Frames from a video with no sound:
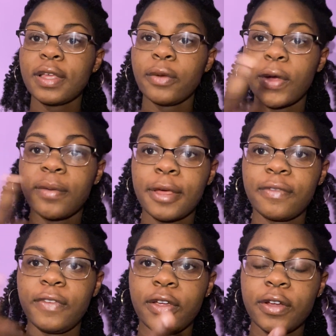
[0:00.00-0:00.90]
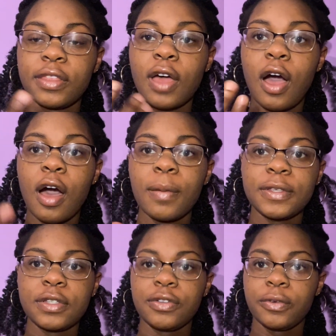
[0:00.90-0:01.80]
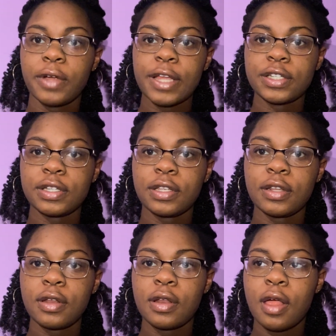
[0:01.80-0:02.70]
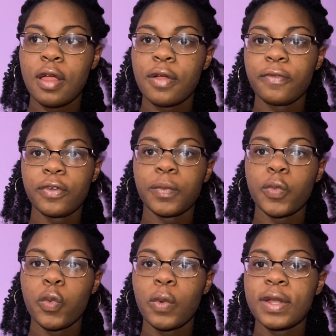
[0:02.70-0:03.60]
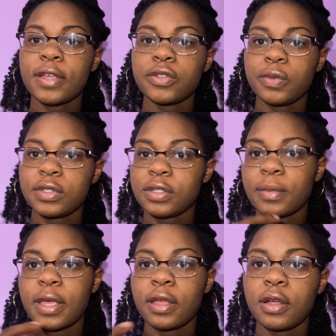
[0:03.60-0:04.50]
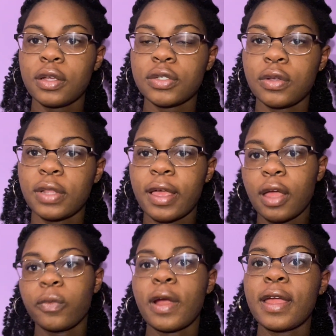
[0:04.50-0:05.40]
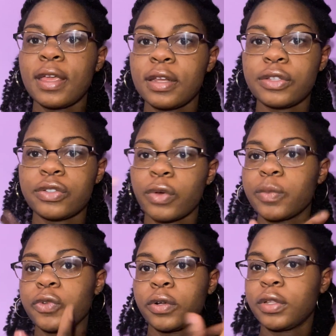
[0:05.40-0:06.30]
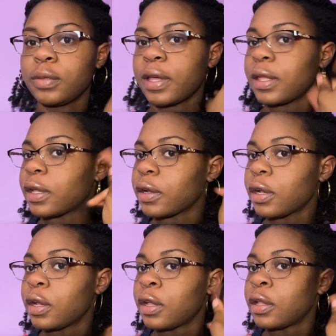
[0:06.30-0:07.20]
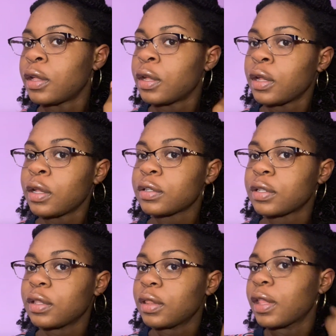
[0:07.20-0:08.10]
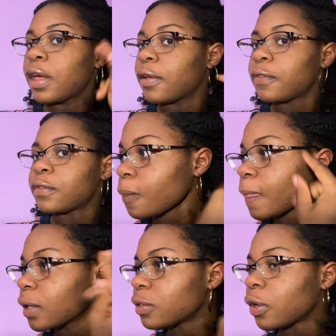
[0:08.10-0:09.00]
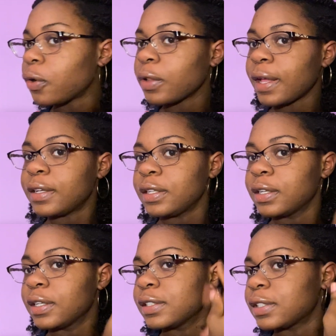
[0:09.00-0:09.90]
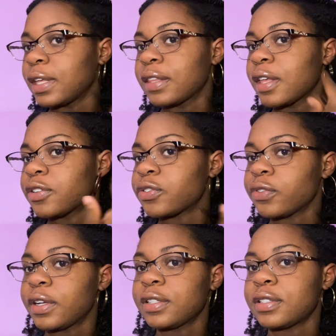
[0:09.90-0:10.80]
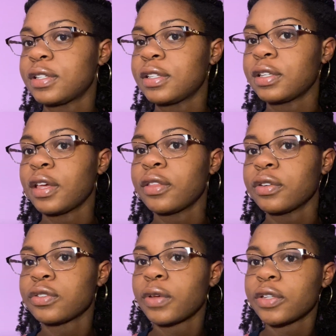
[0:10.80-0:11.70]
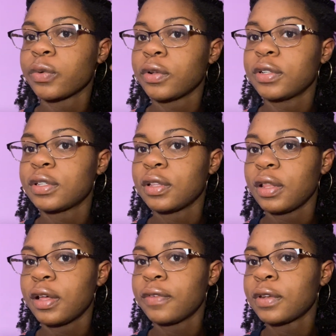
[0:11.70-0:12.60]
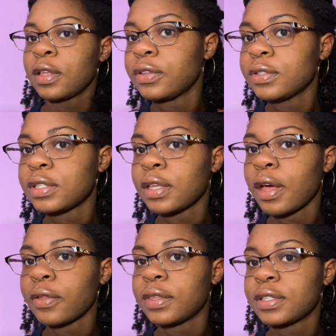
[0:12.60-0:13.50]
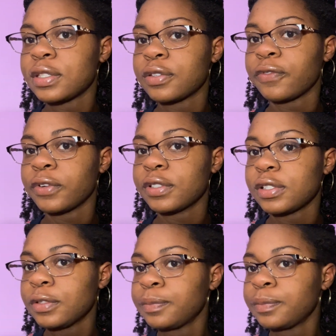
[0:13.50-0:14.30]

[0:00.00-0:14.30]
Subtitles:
around my finger in the opposite direction from when I twisted my hair. So I'm right-handed, so I'm twirling my hair to the left. The whole idea is to get that strand to stay together, so I twirl it to the left. You see how this is frizzy?